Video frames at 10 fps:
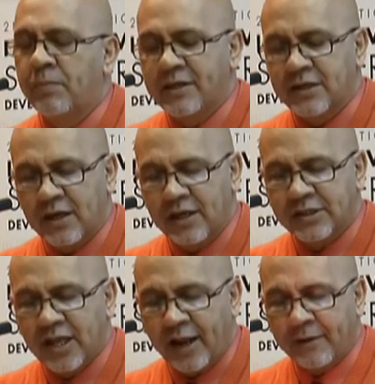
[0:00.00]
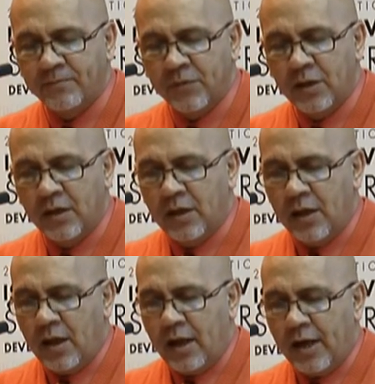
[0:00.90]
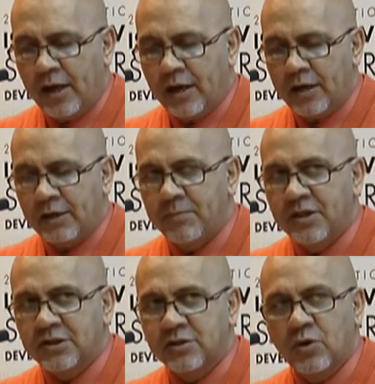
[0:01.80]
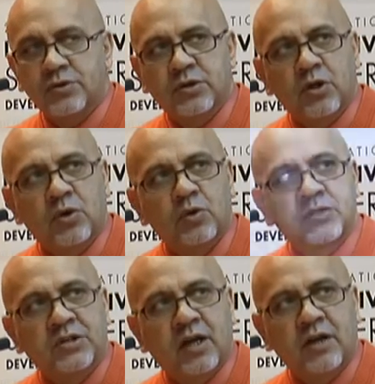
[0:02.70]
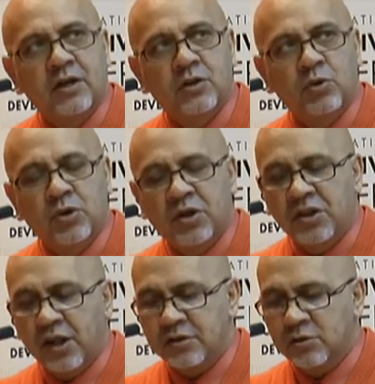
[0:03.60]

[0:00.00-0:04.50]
basically say. Let me just also say 2 or 3 things.